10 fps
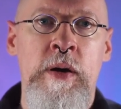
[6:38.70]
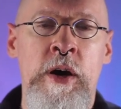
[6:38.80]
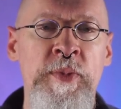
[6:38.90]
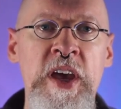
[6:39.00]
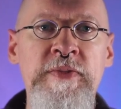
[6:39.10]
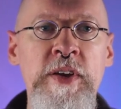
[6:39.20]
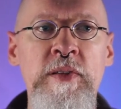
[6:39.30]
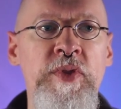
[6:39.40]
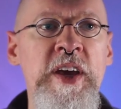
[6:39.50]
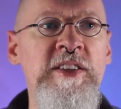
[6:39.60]
um,
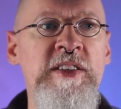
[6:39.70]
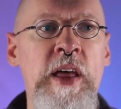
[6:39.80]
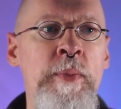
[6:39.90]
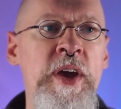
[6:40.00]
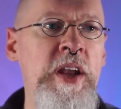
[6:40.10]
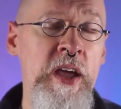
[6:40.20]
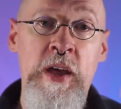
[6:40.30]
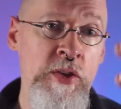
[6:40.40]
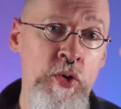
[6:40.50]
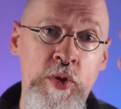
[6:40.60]
even things, I mean,
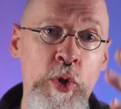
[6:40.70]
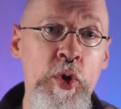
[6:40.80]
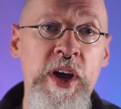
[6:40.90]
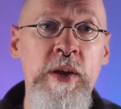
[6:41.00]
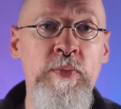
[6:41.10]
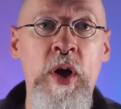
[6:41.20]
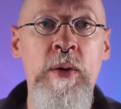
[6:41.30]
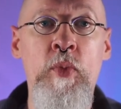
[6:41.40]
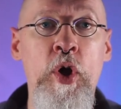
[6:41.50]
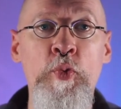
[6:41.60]
you, you look at
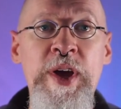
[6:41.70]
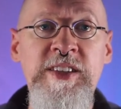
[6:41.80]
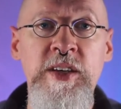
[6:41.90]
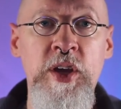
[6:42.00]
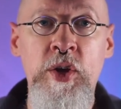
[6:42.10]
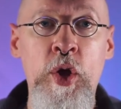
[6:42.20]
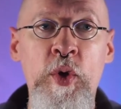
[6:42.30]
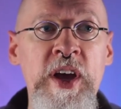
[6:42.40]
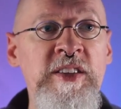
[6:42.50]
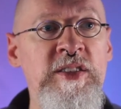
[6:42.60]
uh, more recent, you know,
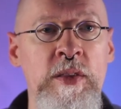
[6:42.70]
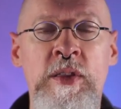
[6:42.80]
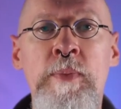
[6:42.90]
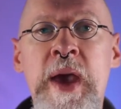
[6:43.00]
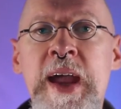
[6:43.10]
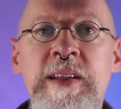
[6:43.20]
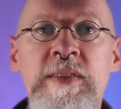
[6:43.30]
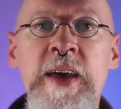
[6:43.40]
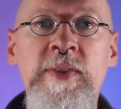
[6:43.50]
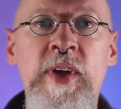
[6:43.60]
it's the main
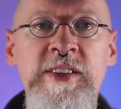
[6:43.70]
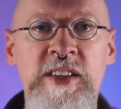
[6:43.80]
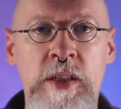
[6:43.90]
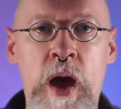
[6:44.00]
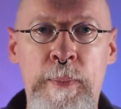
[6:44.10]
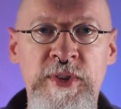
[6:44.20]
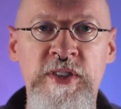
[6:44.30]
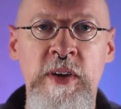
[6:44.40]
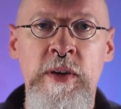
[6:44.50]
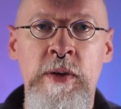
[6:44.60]
thing that stops
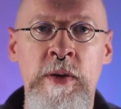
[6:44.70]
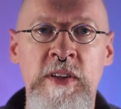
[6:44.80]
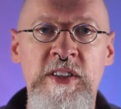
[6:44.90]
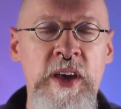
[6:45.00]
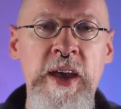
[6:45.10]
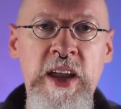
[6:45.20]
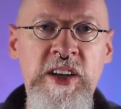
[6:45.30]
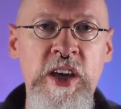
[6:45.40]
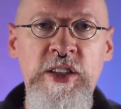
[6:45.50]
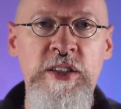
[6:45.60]

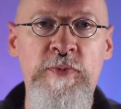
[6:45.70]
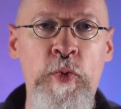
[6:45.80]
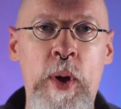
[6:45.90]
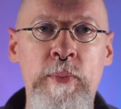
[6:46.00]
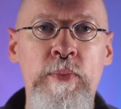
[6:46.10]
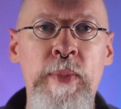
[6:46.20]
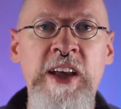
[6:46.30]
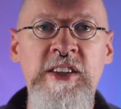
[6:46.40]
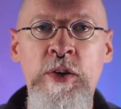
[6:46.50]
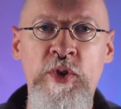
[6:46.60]
scientists from
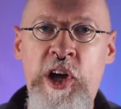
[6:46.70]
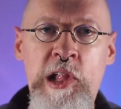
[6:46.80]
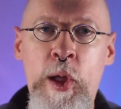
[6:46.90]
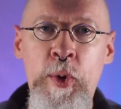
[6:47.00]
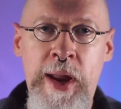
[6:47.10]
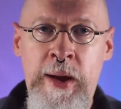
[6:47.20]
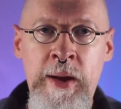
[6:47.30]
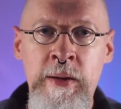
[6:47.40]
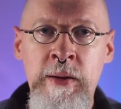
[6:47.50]
messing with cloning.